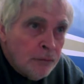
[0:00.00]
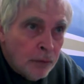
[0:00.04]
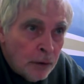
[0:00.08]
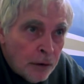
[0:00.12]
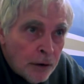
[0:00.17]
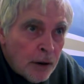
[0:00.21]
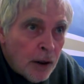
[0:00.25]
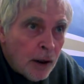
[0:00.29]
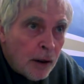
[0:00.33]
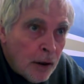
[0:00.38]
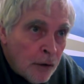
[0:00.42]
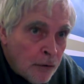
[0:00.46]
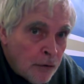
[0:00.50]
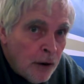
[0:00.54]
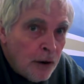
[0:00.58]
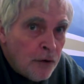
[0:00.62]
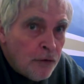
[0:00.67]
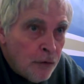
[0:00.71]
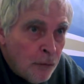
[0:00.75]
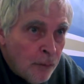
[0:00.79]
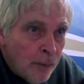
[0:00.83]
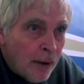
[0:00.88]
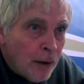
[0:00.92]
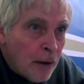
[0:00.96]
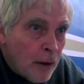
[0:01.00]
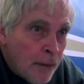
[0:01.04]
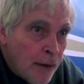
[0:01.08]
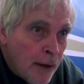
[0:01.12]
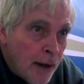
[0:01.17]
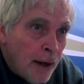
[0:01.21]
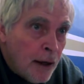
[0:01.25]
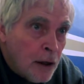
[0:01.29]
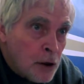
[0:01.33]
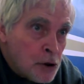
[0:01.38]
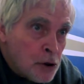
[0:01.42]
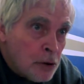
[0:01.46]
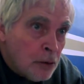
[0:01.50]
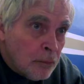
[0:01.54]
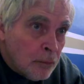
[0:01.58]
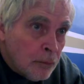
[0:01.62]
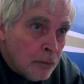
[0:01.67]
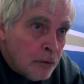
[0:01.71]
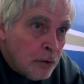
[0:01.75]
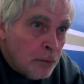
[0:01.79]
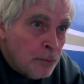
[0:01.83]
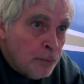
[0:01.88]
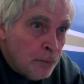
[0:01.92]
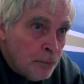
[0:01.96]
really kind of takes you out of the action
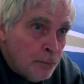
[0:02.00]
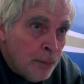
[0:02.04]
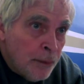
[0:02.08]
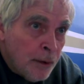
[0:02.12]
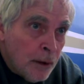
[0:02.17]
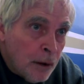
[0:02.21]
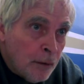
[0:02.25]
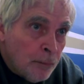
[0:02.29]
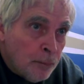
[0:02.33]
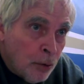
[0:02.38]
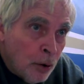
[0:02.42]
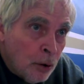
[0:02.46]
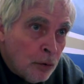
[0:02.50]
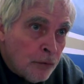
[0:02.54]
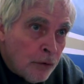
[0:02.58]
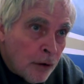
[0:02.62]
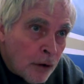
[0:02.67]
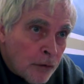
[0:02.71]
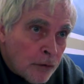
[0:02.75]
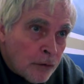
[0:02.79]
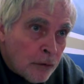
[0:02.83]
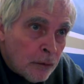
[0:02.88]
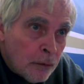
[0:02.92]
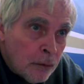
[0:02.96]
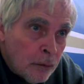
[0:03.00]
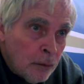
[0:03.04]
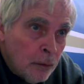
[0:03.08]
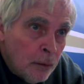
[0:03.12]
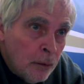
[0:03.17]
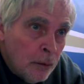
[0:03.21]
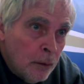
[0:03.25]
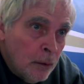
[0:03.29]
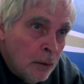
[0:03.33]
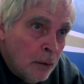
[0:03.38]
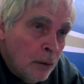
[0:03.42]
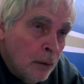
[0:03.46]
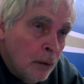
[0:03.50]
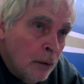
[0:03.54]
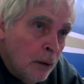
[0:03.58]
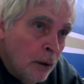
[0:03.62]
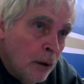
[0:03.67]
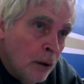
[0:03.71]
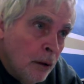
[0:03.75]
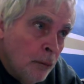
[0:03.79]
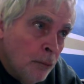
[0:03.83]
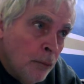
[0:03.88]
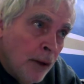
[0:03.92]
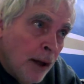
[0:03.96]
to be in a protest.
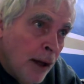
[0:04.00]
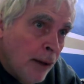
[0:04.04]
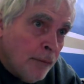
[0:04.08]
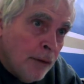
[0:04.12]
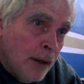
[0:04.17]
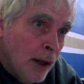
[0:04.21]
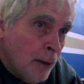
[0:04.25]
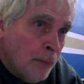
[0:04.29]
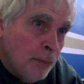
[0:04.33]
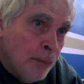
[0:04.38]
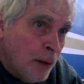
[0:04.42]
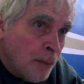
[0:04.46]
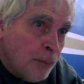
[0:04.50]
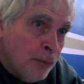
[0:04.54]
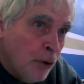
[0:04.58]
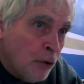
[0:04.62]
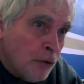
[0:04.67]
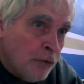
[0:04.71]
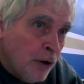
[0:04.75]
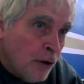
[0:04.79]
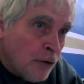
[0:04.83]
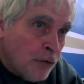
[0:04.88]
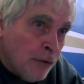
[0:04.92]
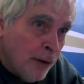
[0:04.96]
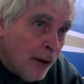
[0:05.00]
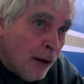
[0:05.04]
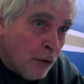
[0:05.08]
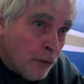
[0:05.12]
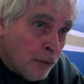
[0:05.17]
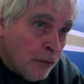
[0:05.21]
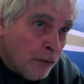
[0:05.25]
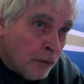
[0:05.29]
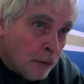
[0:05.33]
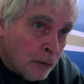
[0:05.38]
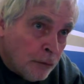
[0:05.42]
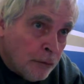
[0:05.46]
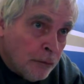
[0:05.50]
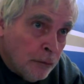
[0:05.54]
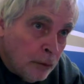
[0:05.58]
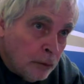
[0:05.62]
And we haven't had big protests now for